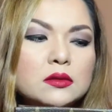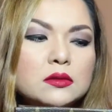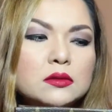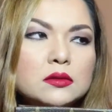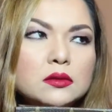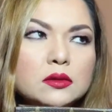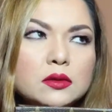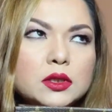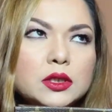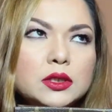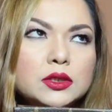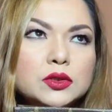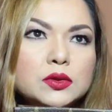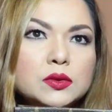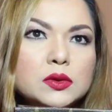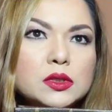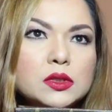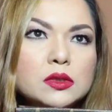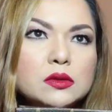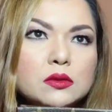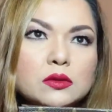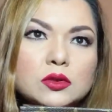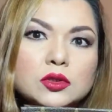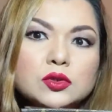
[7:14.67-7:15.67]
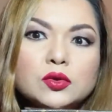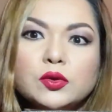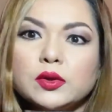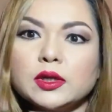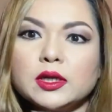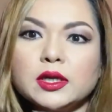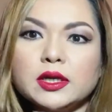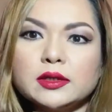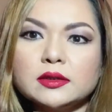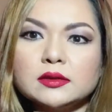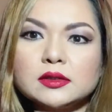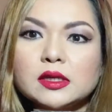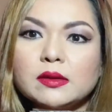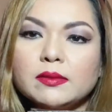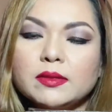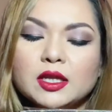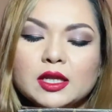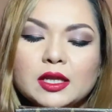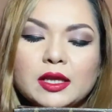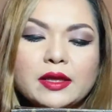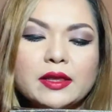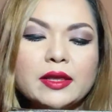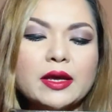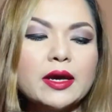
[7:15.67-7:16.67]
toiletries or toilet, something
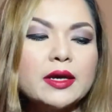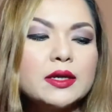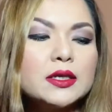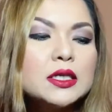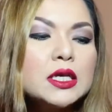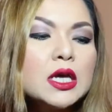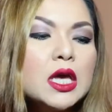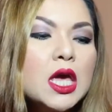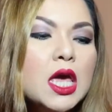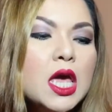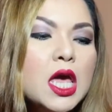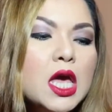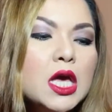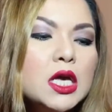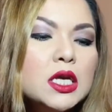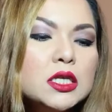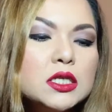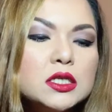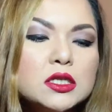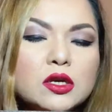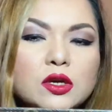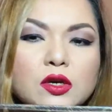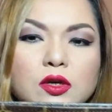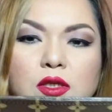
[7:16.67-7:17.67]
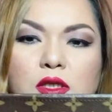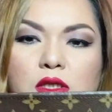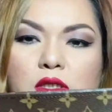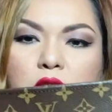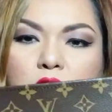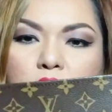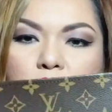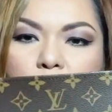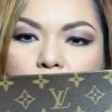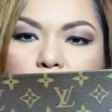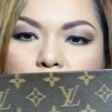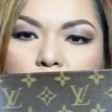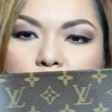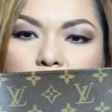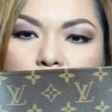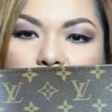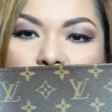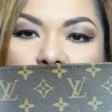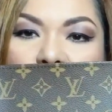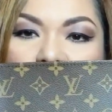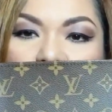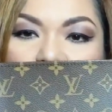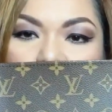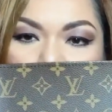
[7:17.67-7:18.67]
like that. So this is the
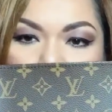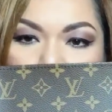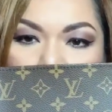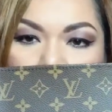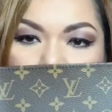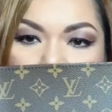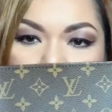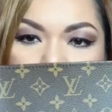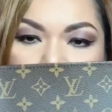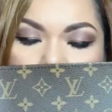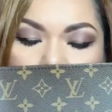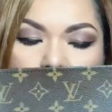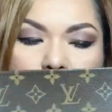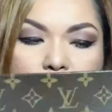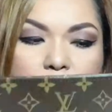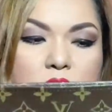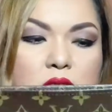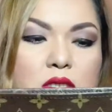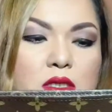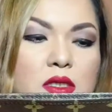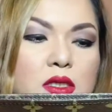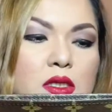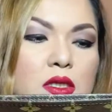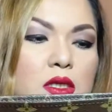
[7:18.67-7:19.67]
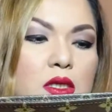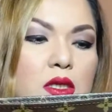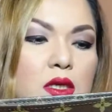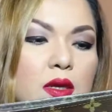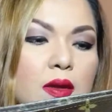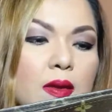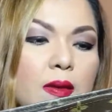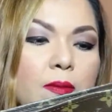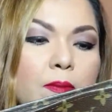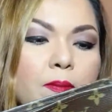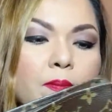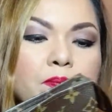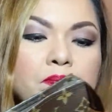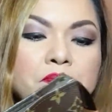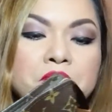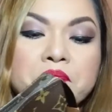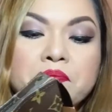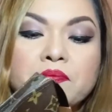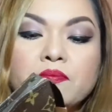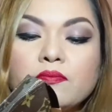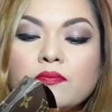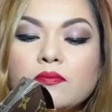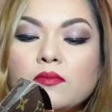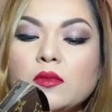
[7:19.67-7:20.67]
size 26. I
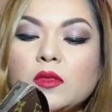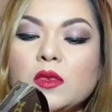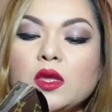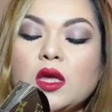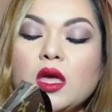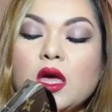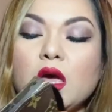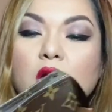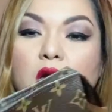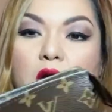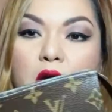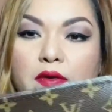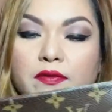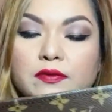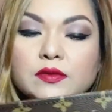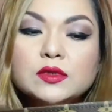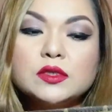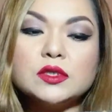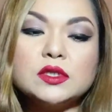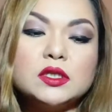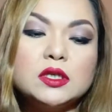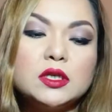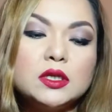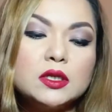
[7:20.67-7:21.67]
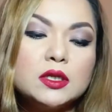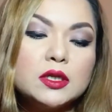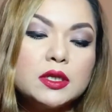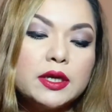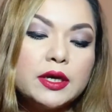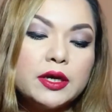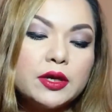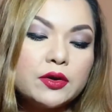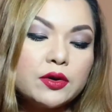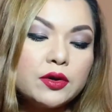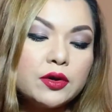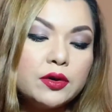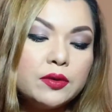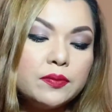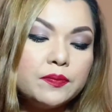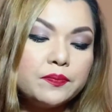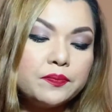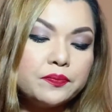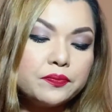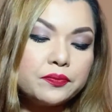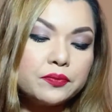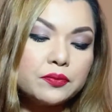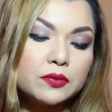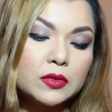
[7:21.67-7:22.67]
have to see it later.
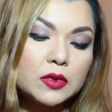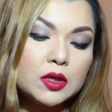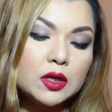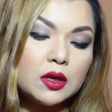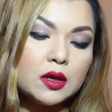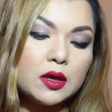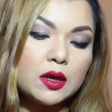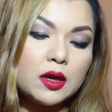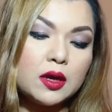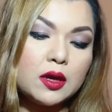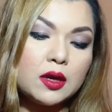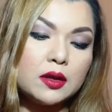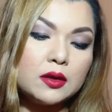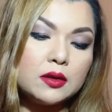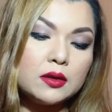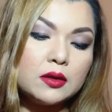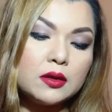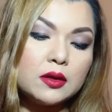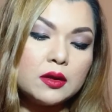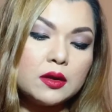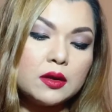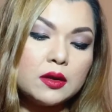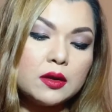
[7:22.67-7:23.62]
And